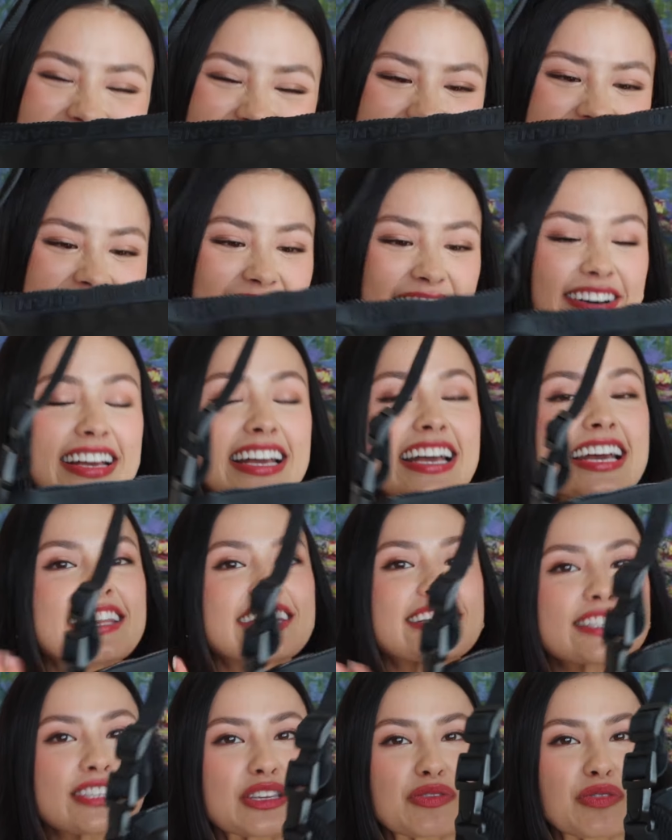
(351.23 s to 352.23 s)
Now,
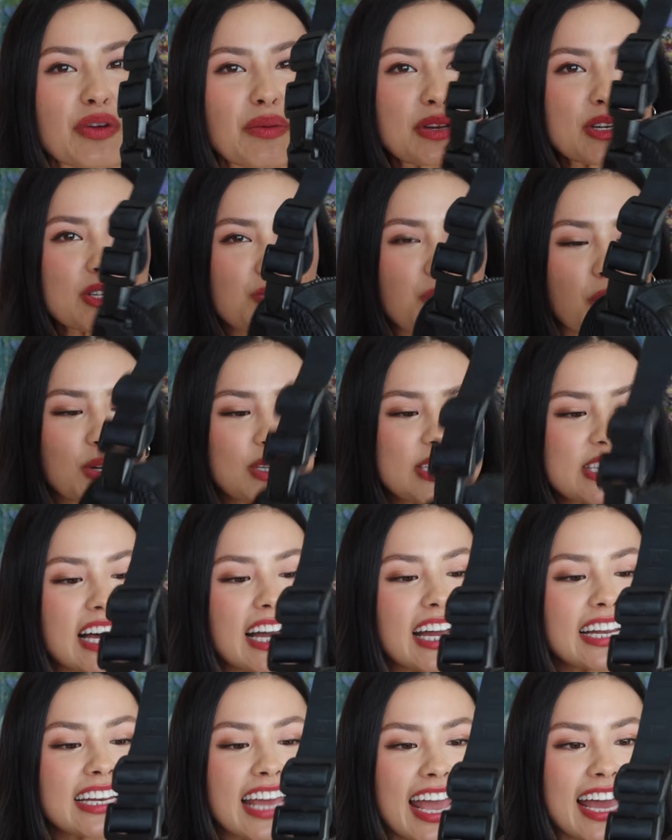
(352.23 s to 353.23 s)
this is from their sports
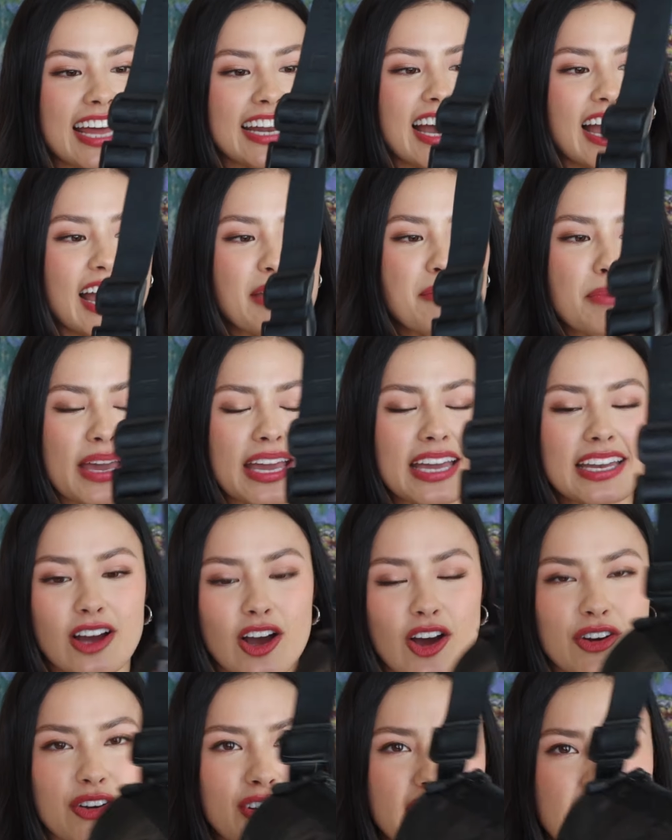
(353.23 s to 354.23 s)
line, and I paid
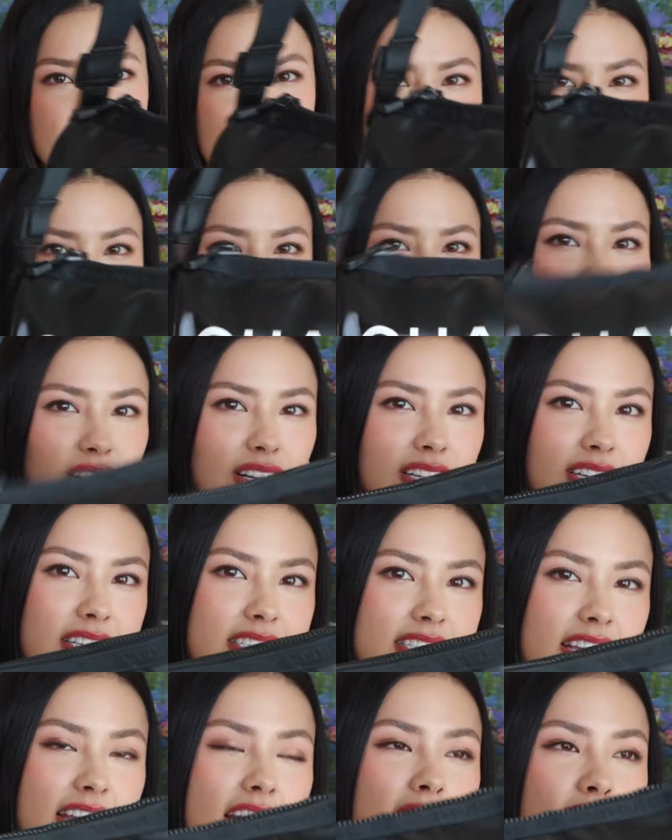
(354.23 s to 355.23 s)
$182.
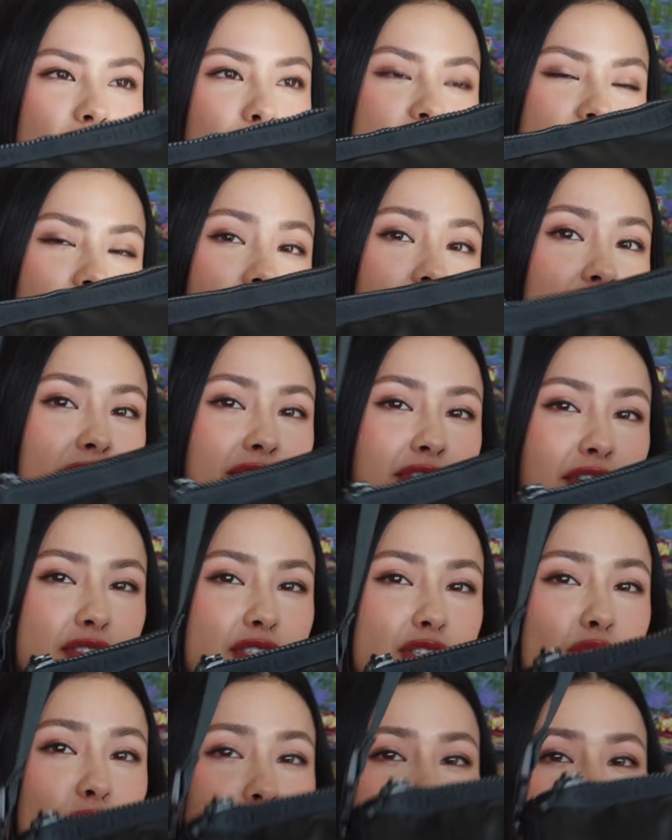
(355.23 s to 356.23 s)
It was
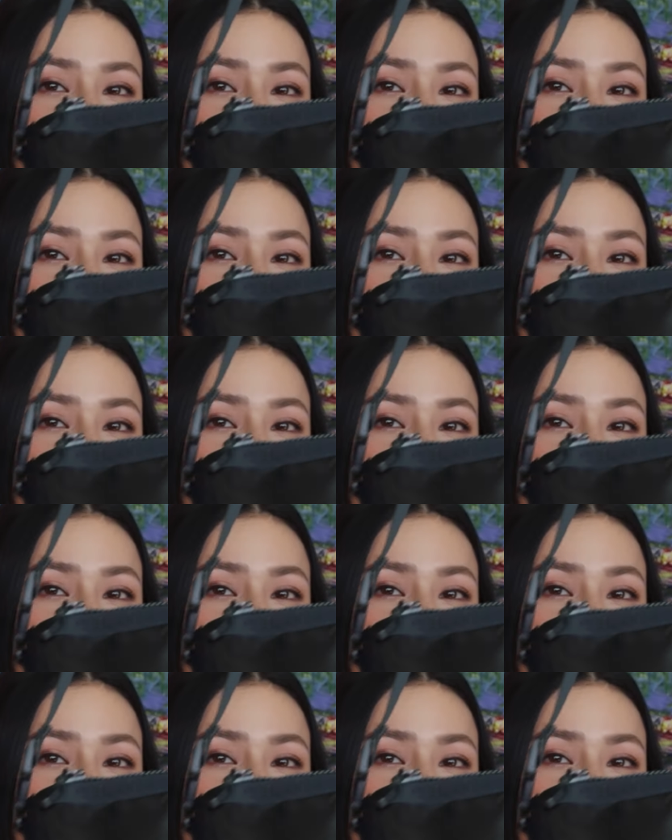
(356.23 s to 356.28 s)
$152 I